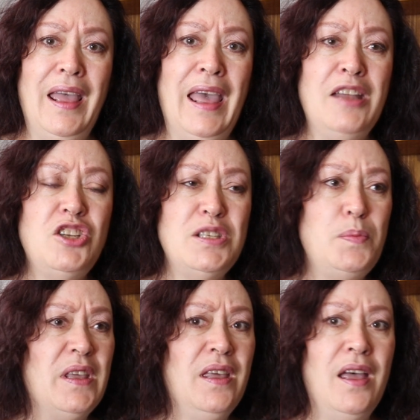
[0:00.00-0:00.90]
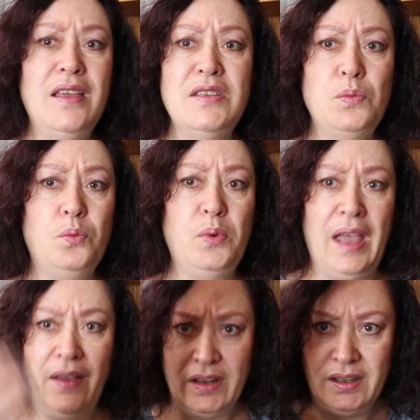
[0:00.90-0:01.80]
And just because
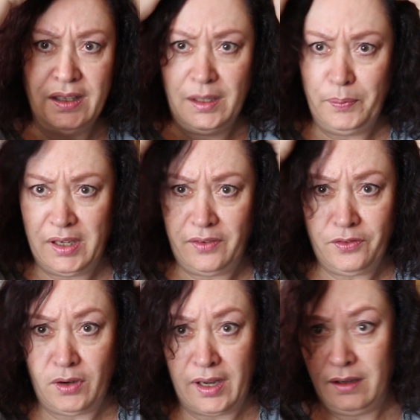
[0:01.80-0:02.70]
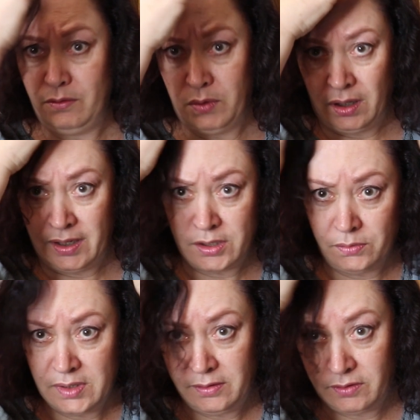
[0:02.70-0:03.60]
we have a little bit of gray, well, I
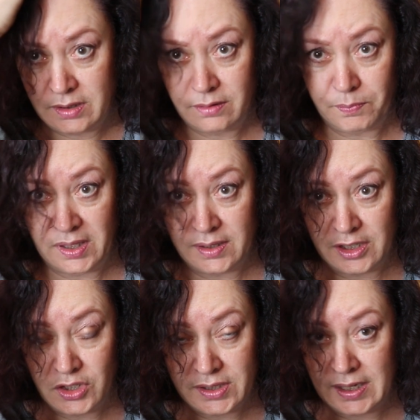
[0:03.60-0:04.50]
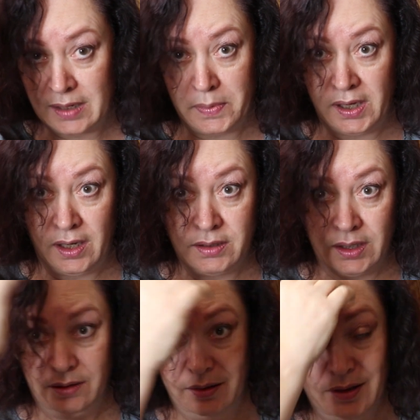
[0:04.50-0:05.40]
don't because I just had my hair
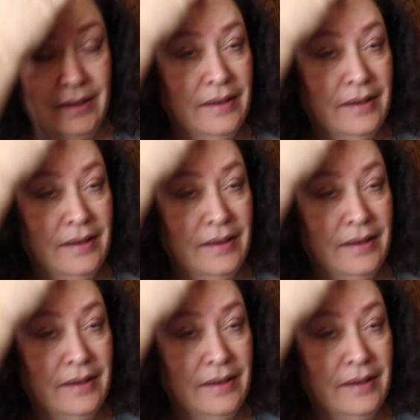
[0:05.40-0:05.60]
done,